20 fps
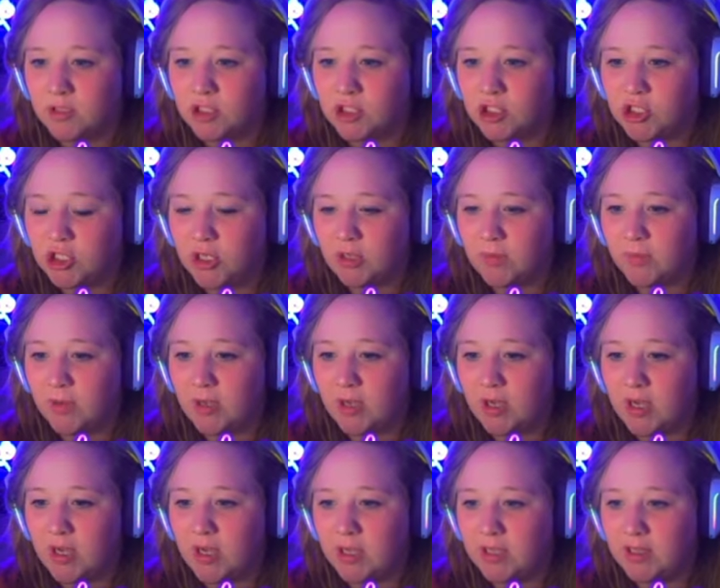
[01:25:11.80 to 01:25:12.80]
She
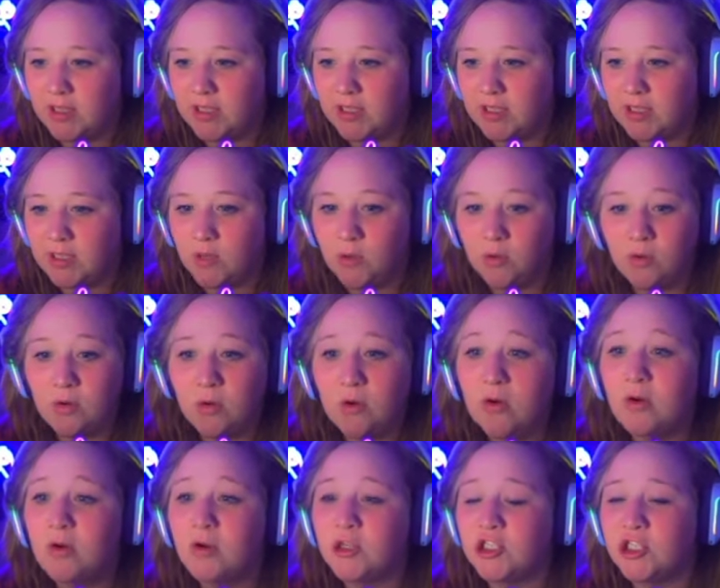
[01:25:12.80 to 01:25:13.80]
bought the
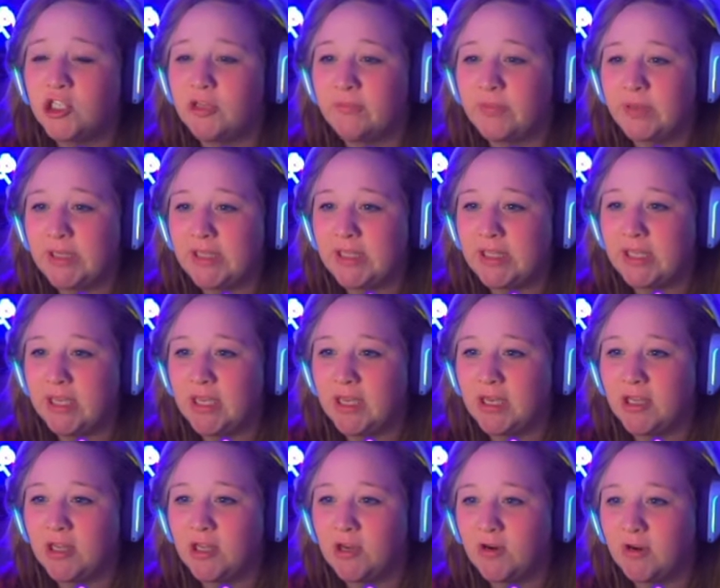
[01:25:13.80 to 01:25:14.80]
ooh, she bought the
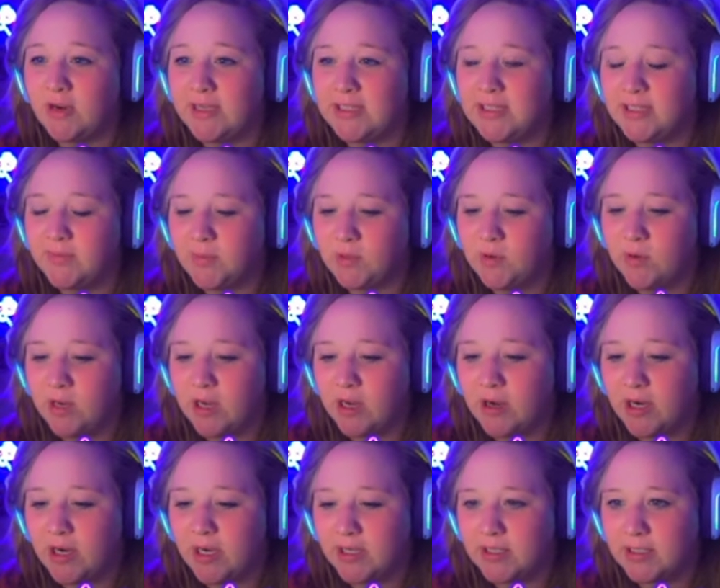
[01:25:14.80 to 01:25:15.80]
uh, the crescent moon
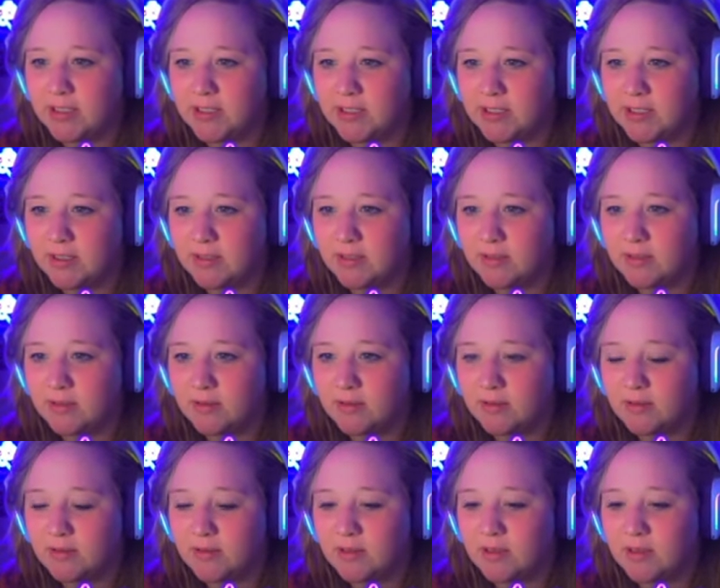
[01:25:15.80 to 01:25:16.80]
earrings.
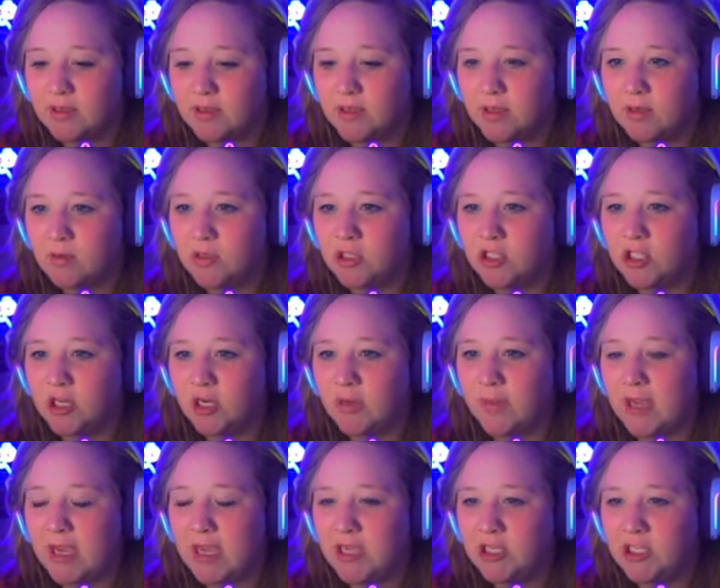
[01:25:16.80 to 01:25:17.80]
What you gonna
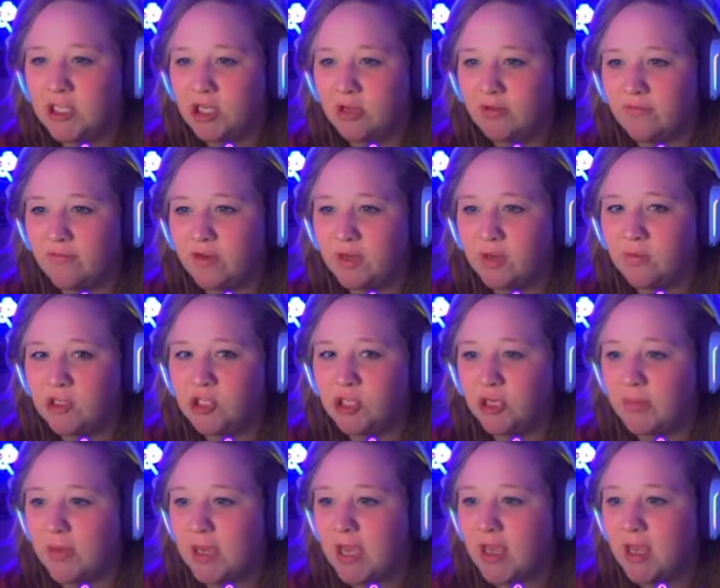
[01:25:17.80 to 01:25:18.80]
buy, Joffrey? What you gonna
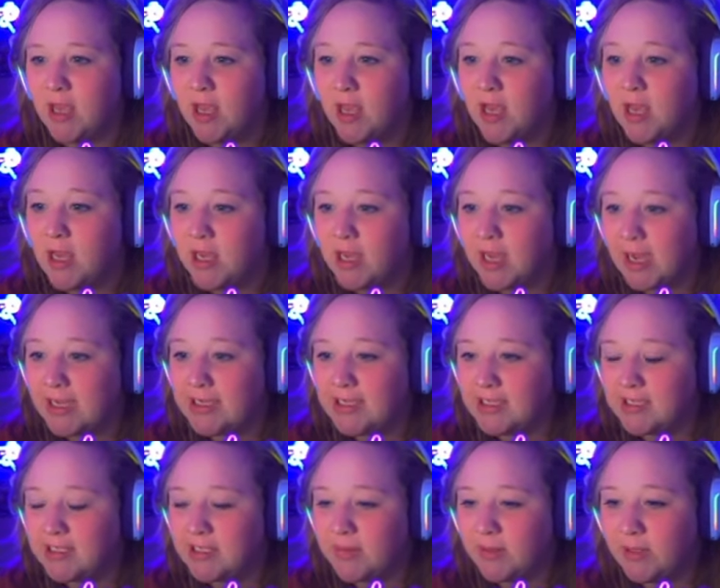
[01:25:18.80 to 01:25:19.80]
buy?
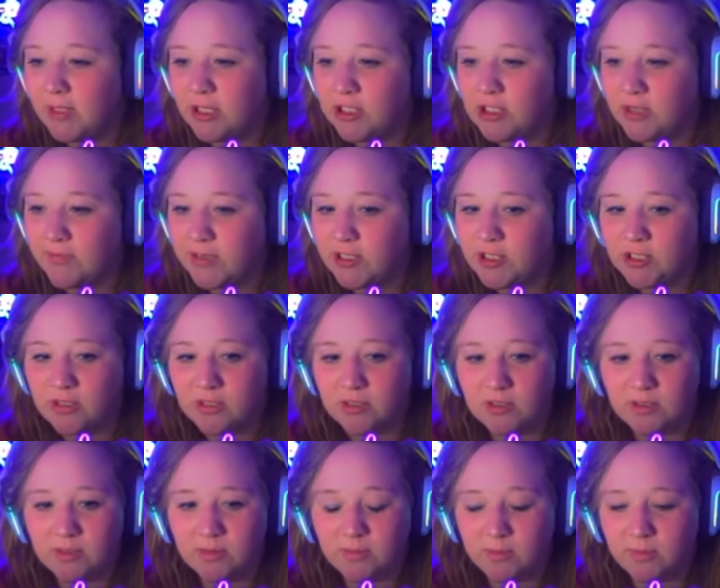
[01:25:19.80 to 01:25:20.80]
Katya Samolashkovich?
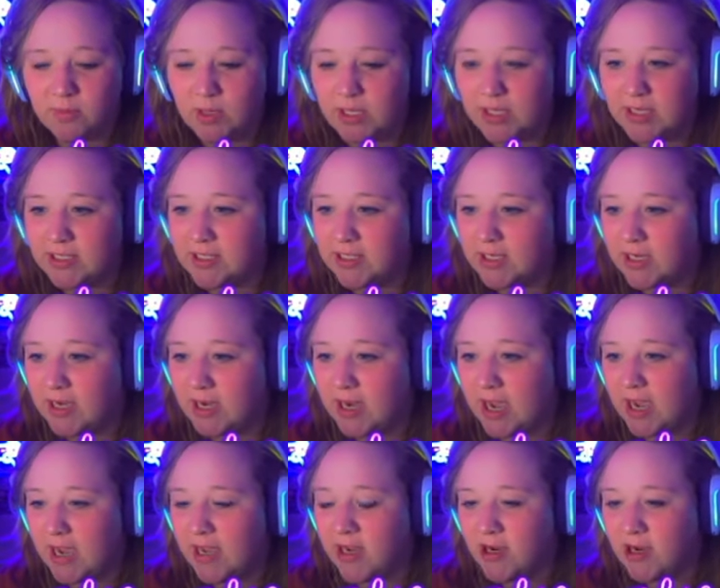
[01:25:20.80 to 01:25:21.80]
bought
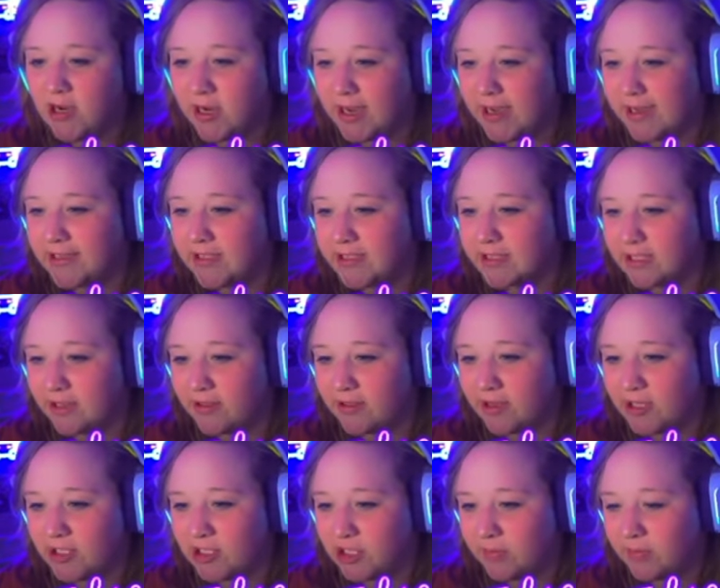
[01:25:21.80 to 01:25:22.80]
not your guys's. I
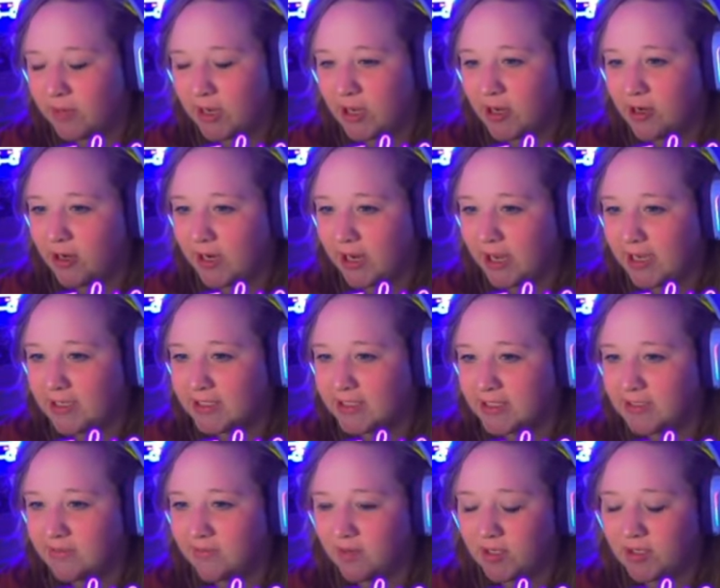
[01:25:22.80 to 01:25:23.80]
thought she bought your
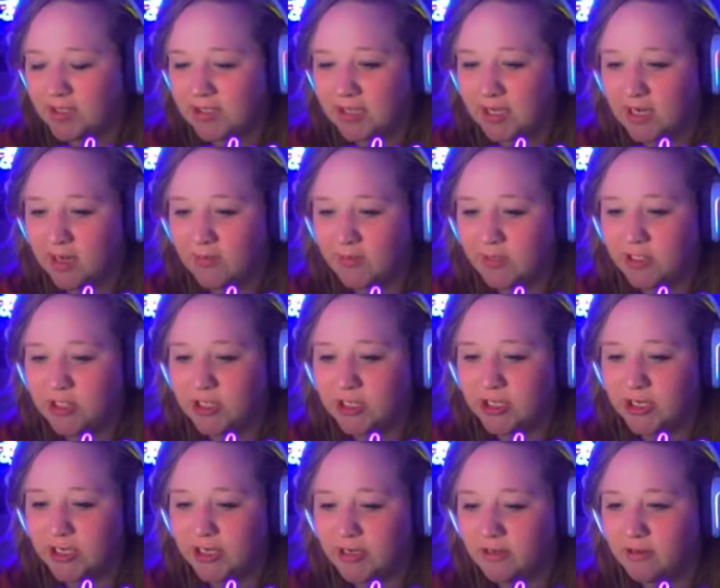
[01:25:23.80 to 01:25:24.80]
guys's for a second, but she
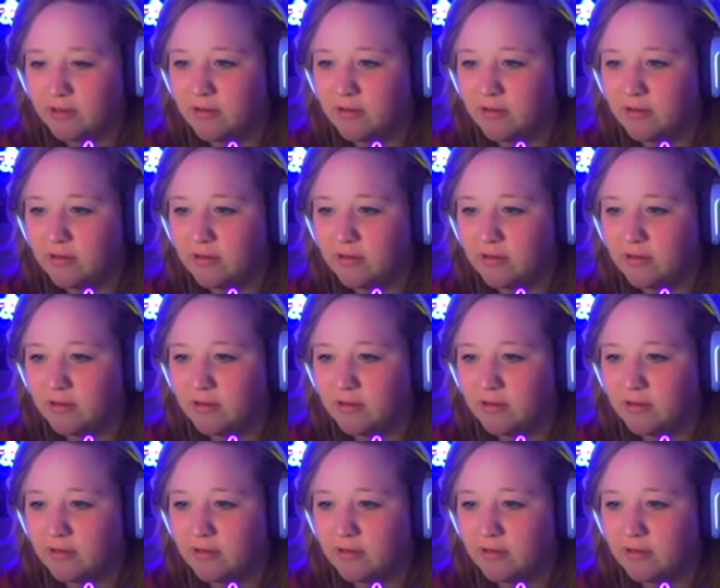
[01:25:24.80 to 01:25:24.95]
didn't.